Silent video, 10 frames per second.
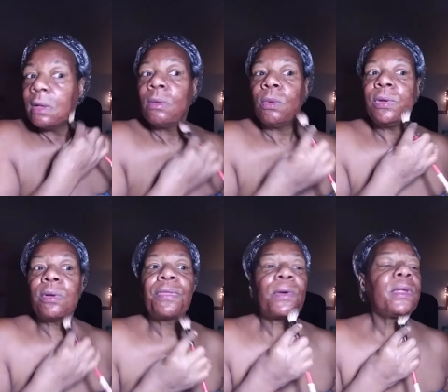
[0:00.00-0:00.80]
When
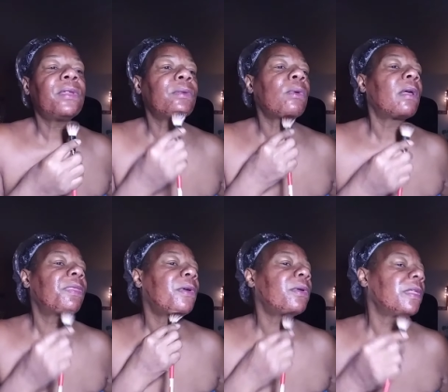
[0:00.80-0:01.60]
you're around
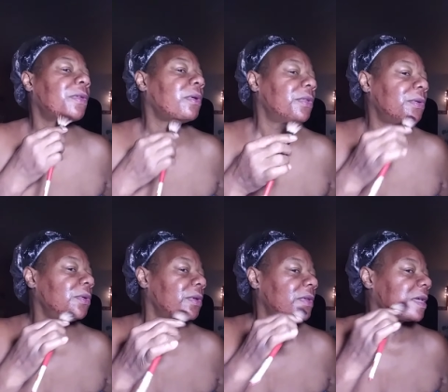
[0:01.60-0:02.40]
30, 32,
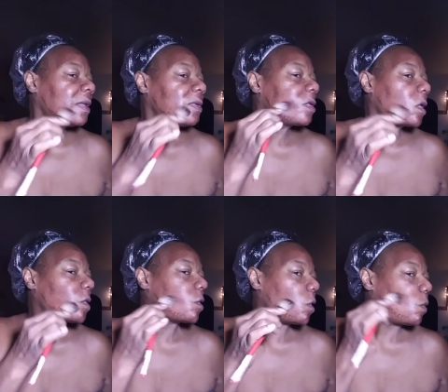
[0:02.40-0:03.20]
your skin starts